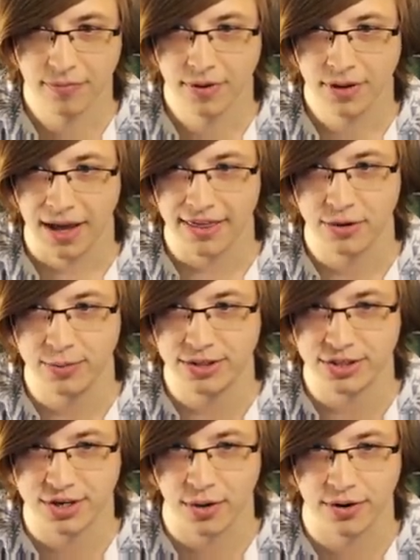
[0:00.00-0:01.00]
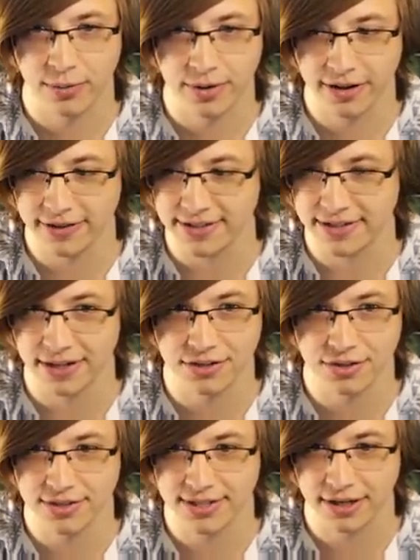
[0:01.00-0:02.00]
I think we just go into one of these
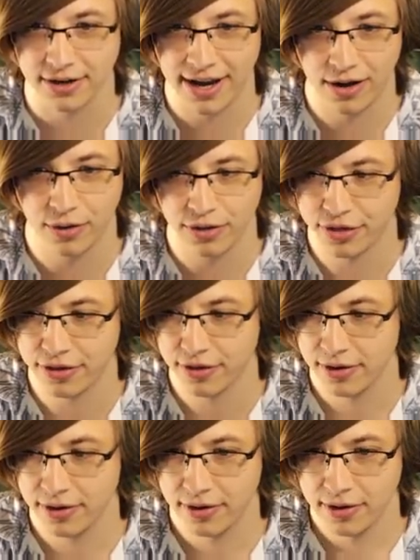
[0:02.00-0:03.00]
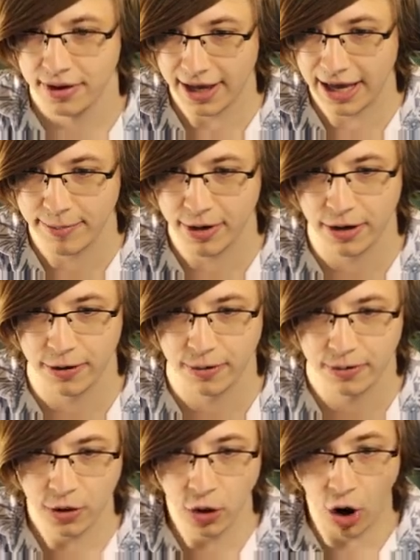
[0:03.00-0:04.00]
dungeons here. Health, ammo.
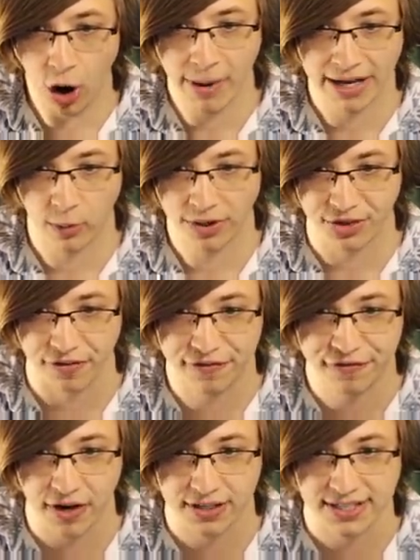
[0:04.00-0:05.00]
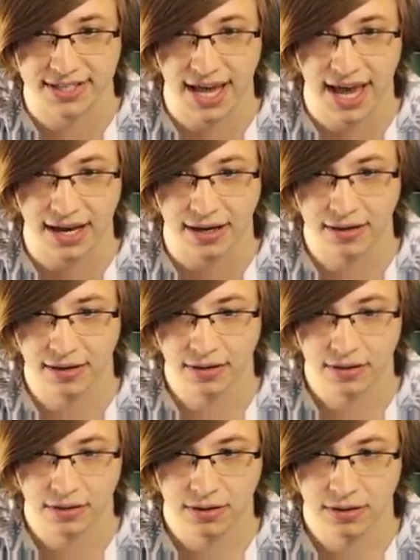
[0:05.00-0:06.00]
Oh my god, what the fuck is that?
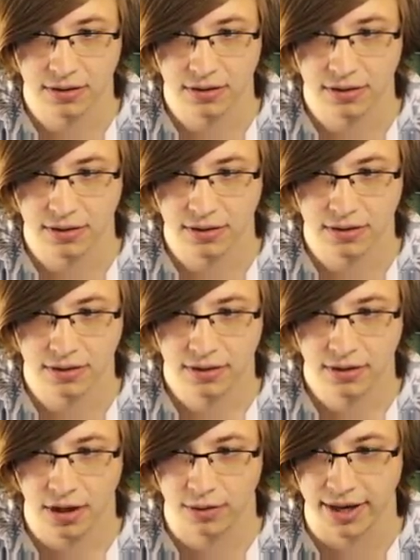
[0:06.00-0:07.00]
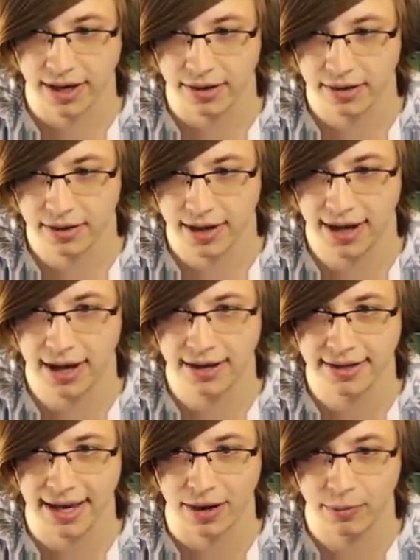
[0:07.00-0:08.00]
Okay. Uh,
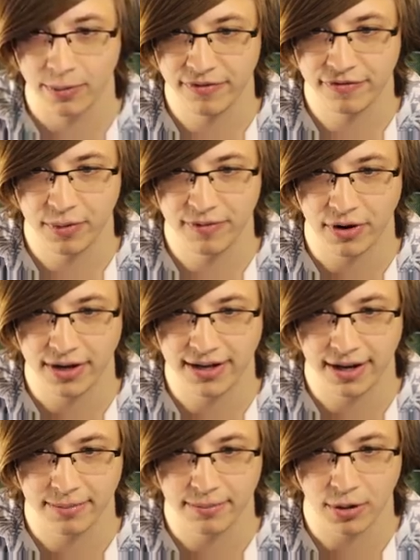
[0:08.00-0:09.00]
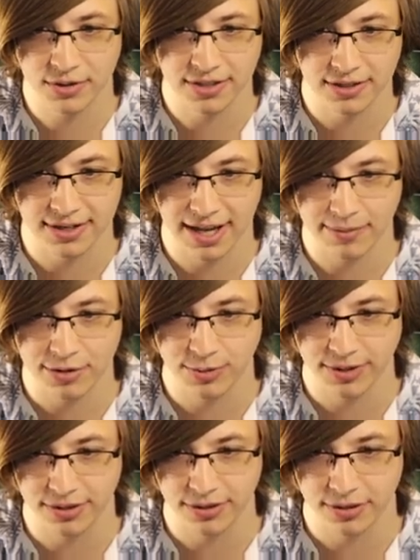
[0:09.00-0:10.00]
yeah, we've, we've already done most of the damage we
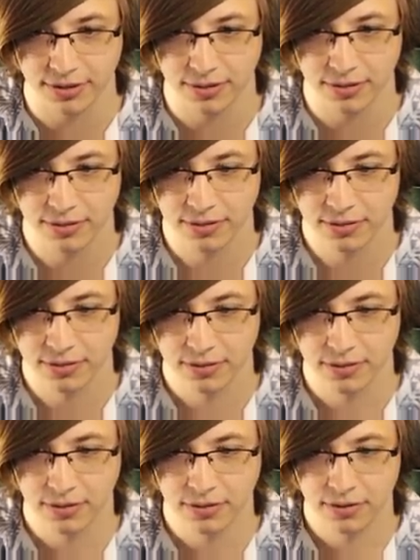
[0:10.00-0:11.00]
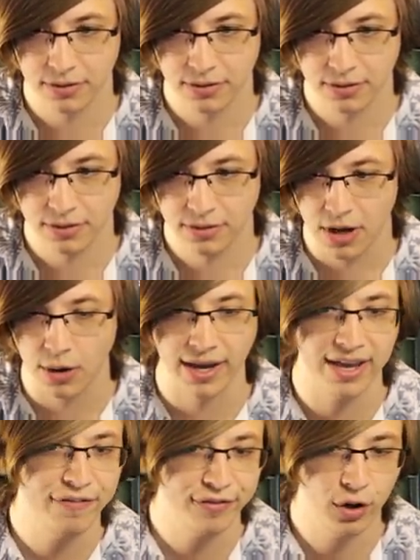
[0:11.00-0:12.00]
could do. Okay,
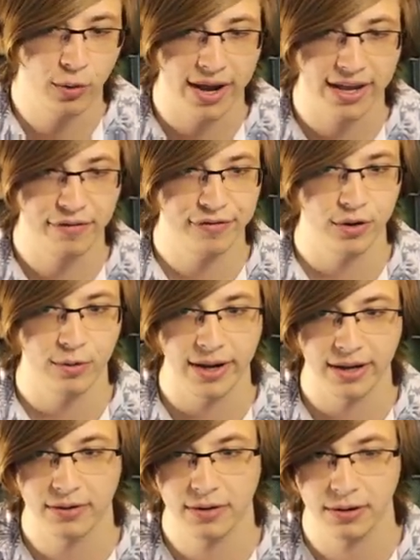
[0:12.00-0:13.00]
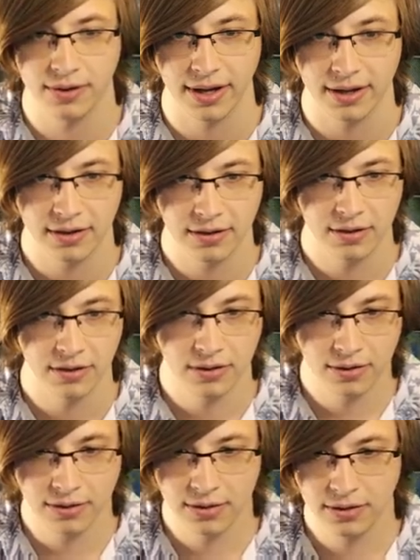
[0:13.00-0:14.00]
he flew away. He flew away. Okay.
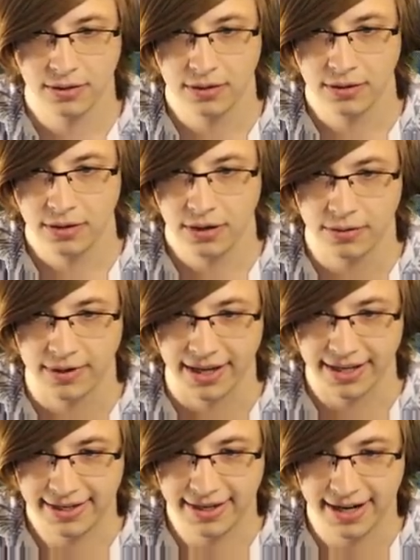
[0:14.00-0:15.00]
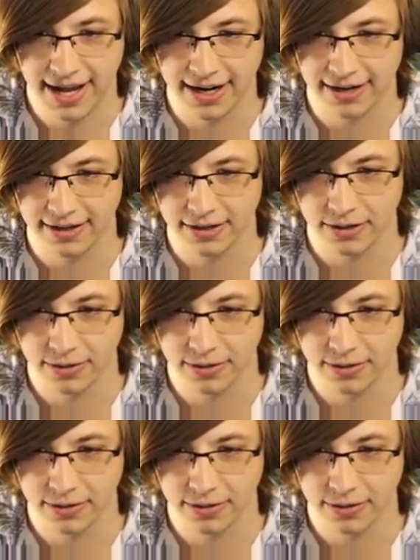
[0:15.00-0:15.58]
Okay, get out of here.